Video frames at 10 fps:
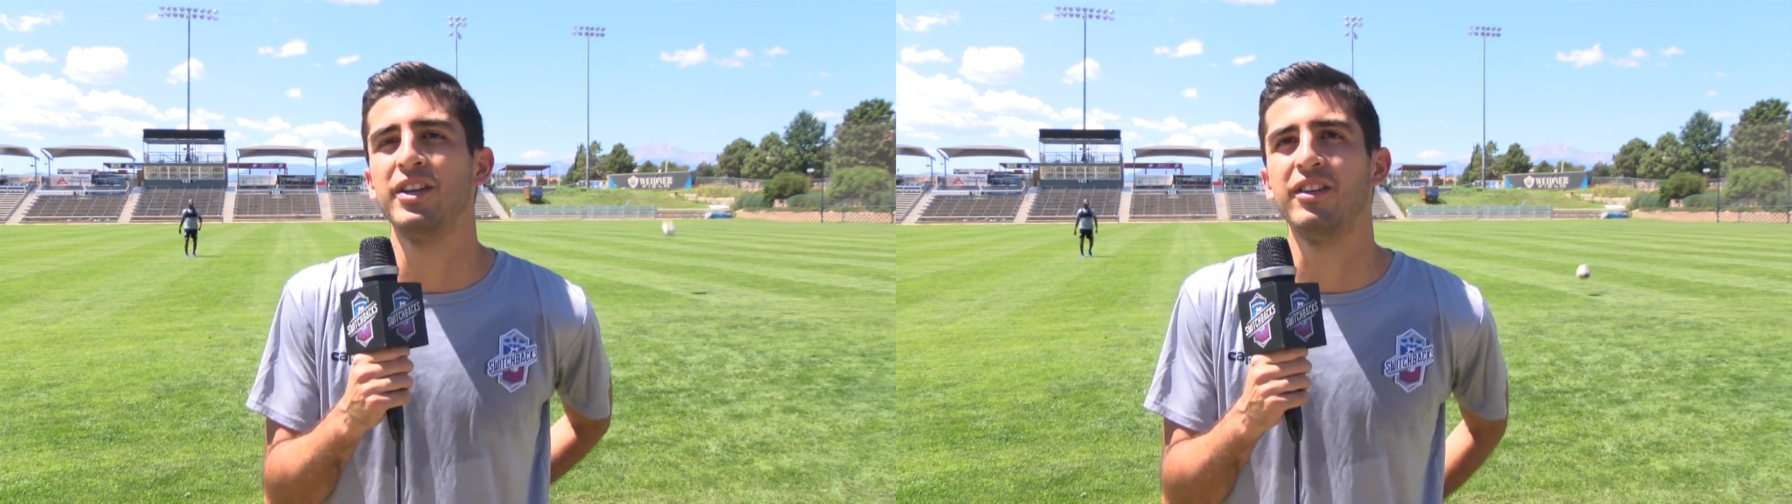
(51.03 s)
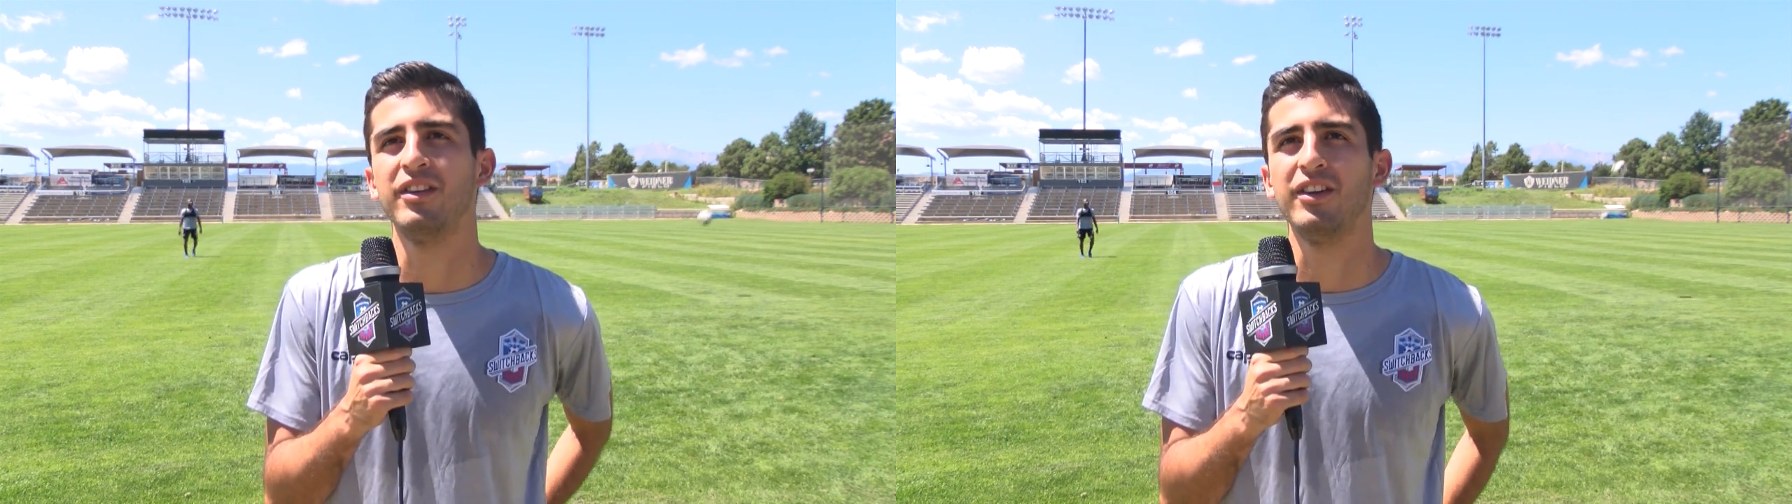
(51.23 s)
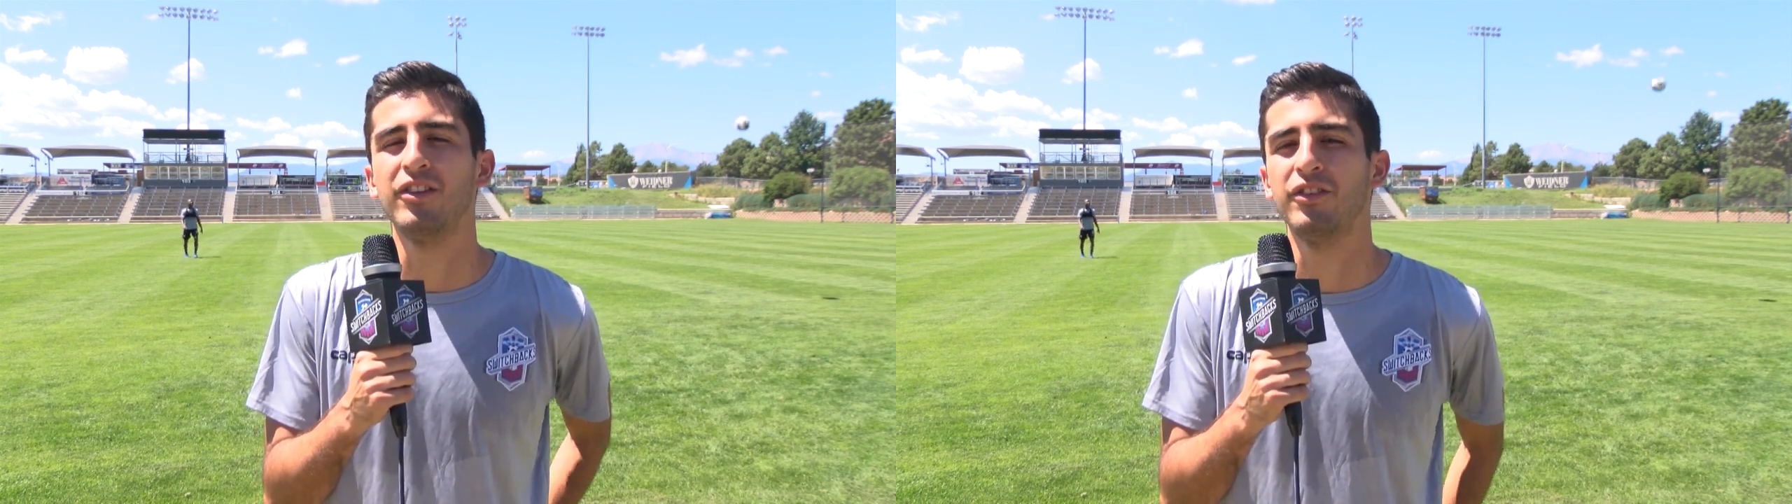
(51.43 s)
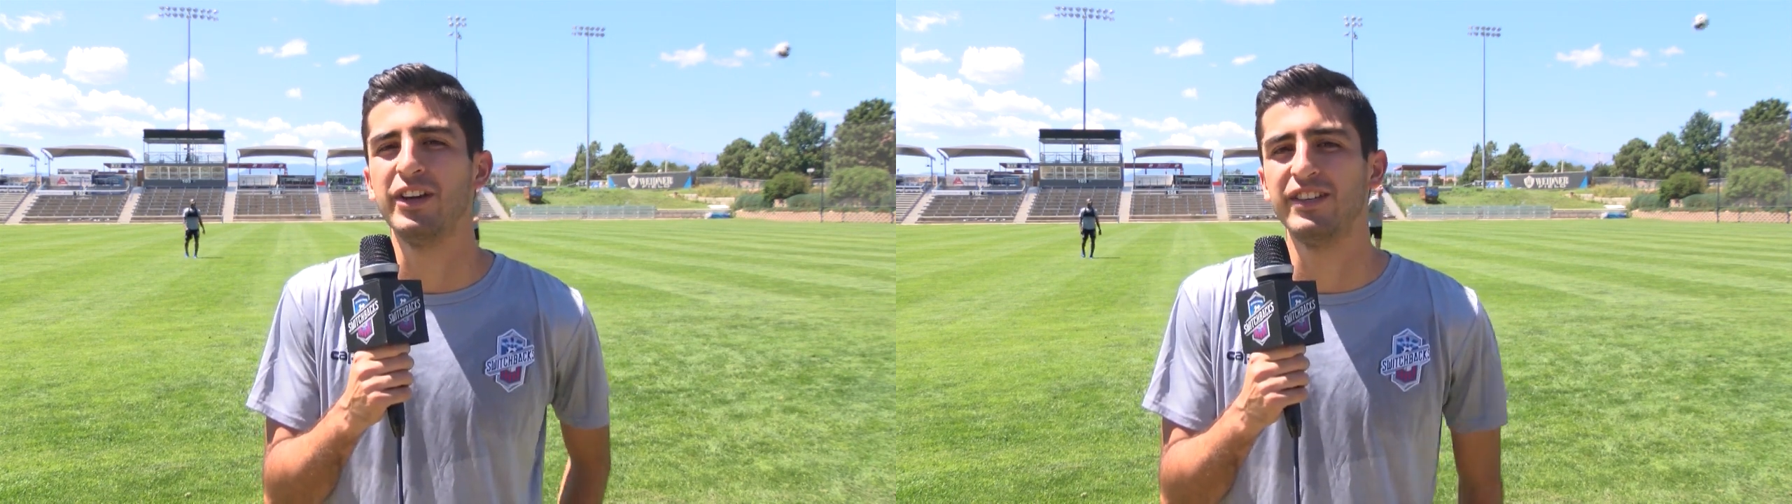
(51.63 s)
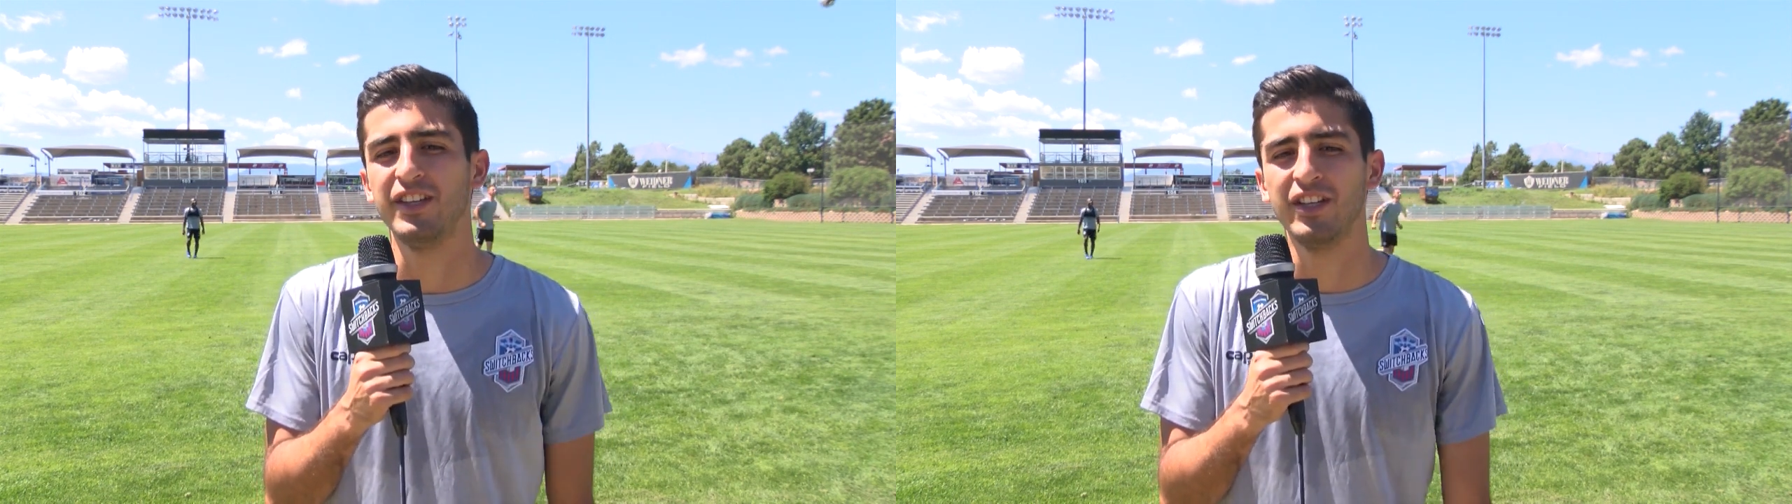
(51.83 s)
in the under
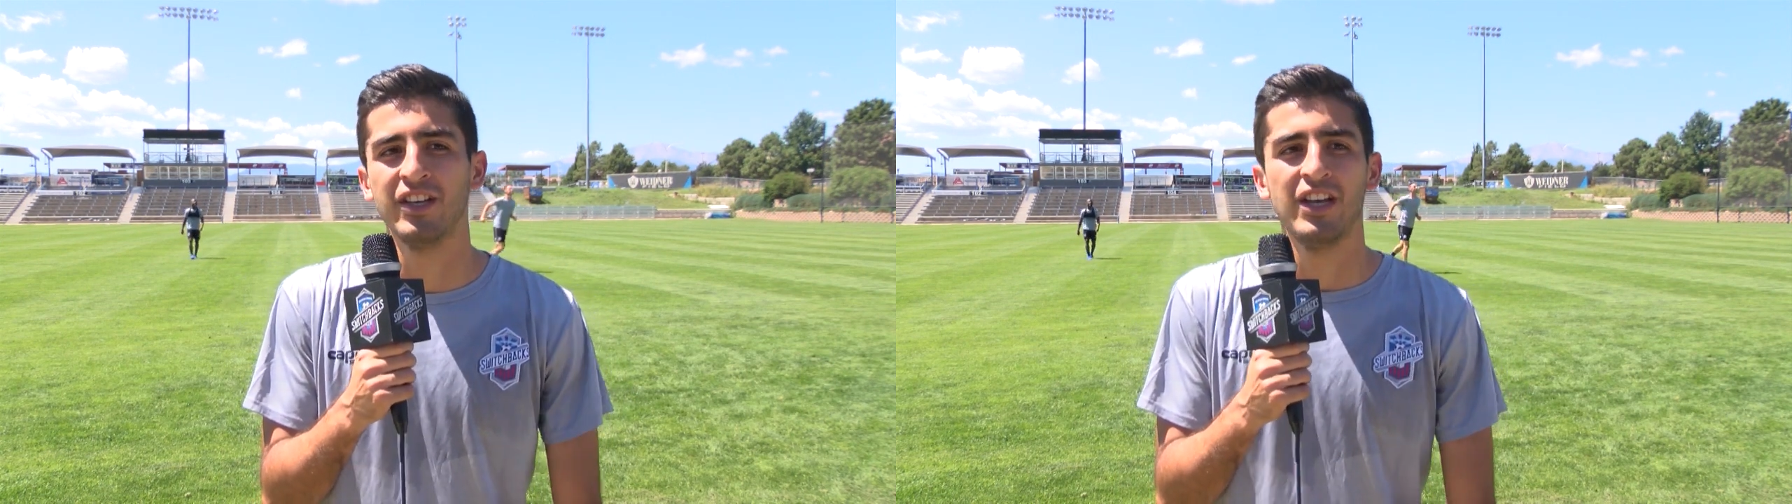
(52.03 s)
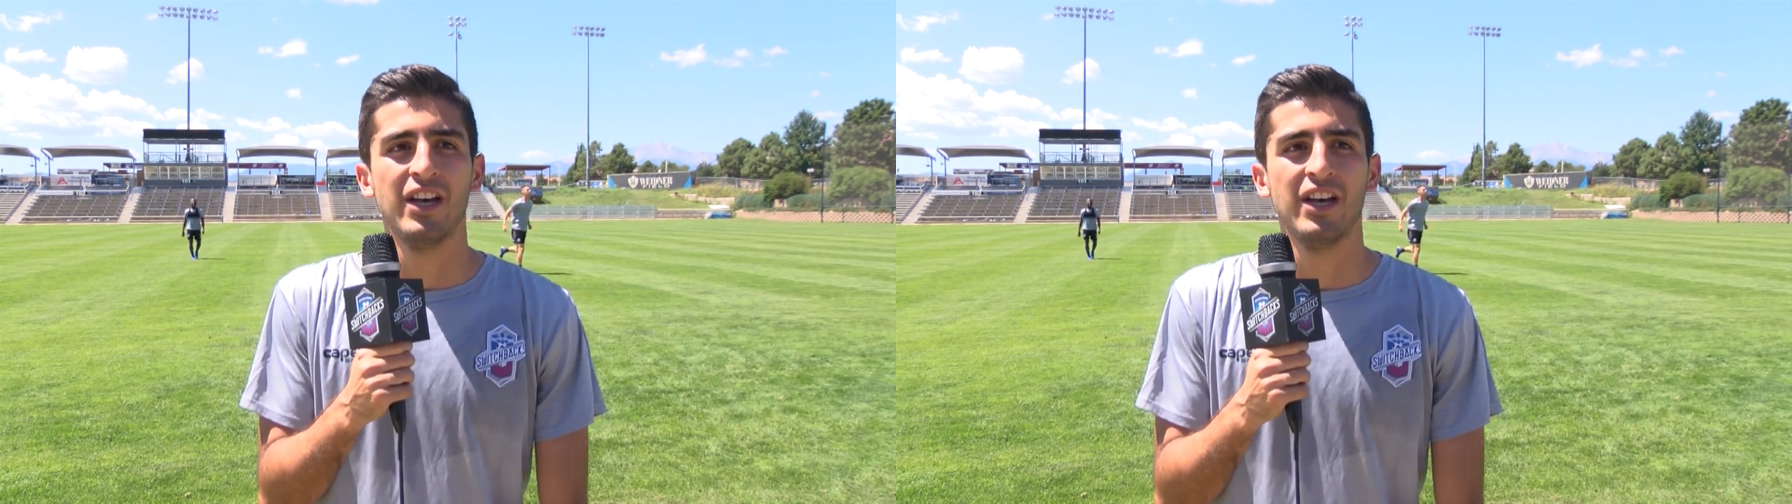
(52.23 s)
18,